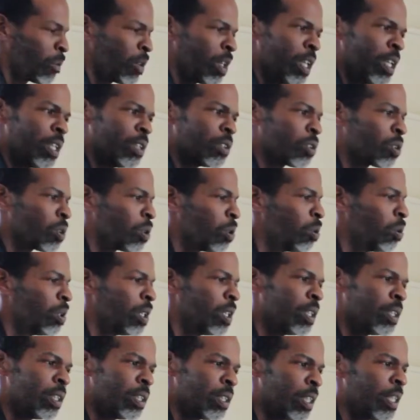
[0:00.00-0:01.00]
And so,
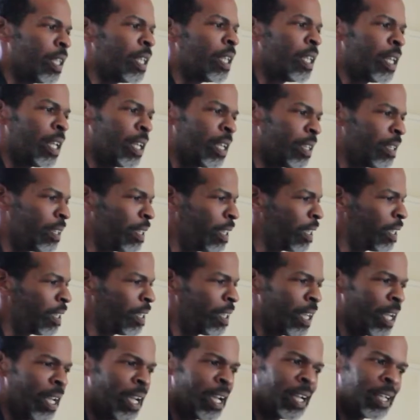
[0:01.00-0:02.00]

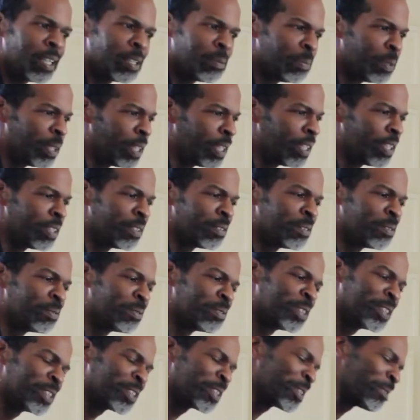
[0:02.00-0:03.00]
that had to be, and
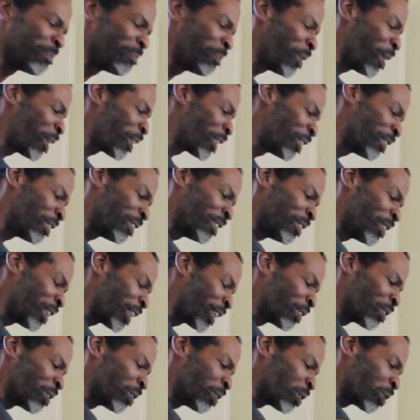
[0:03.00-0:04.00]
this is the part that
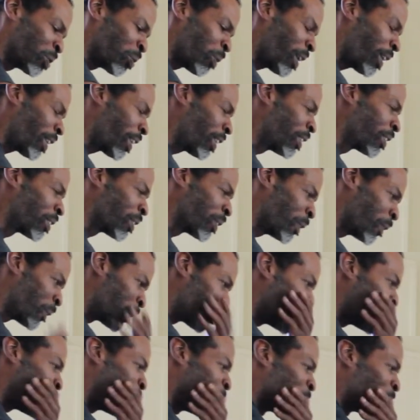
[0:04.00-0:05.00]
take it to the Twilight Zone,
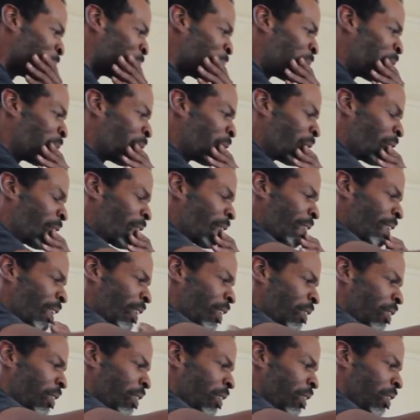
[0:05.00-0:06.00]
though.
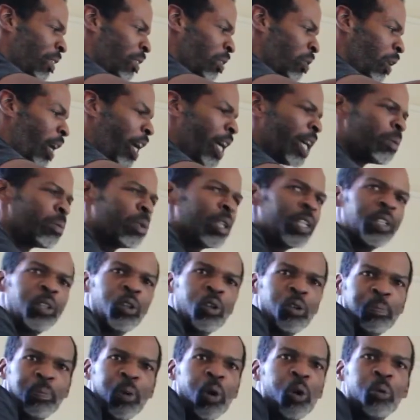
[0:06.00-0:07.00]
So I didn't really
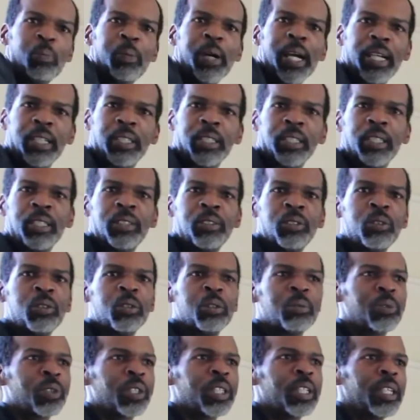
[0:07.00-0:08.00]
know Mo back then, you know
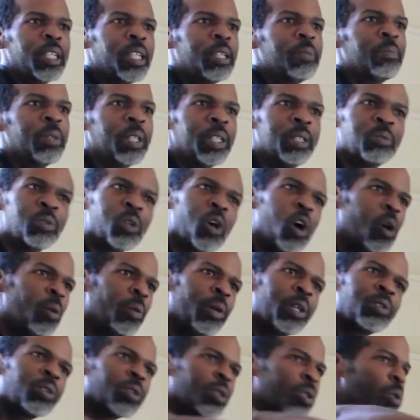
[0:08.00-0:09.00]
what I'm saying? But he was
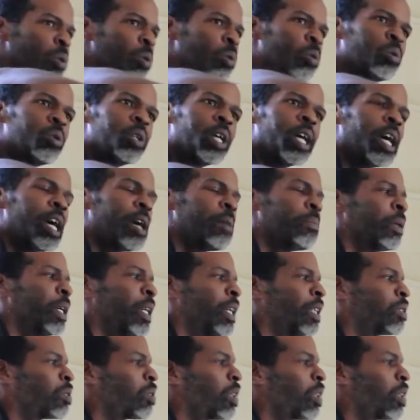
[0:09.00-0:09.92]
always a cool guy, man.